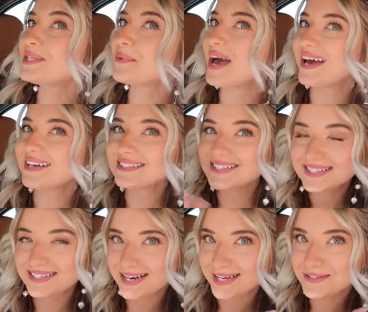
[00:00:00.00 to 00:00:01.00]
up, guys?
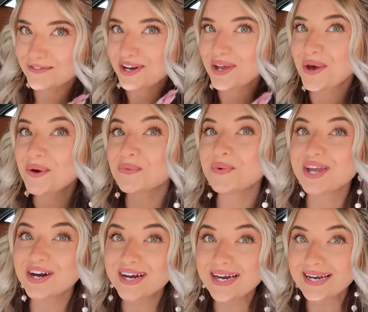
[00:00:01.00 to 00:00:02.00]
Today's video,
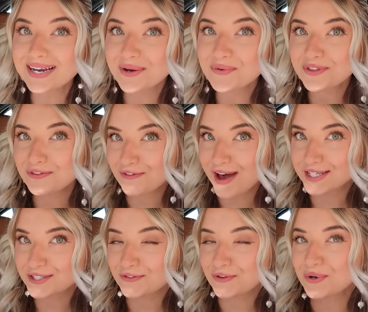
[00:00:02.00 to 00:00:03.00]
we are eating with
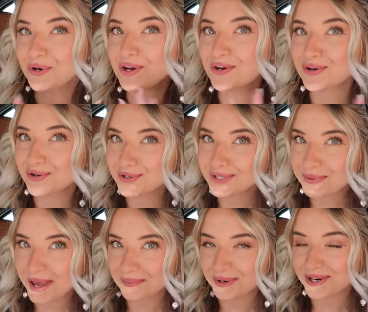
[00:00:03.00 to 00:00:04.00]
fast food
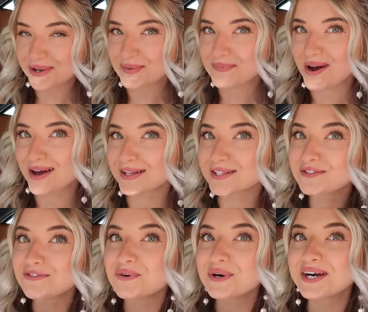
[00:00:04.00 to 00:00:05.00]
newspaper coupons
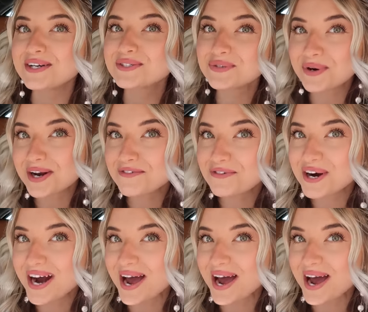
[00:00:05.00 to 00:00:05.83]
for 24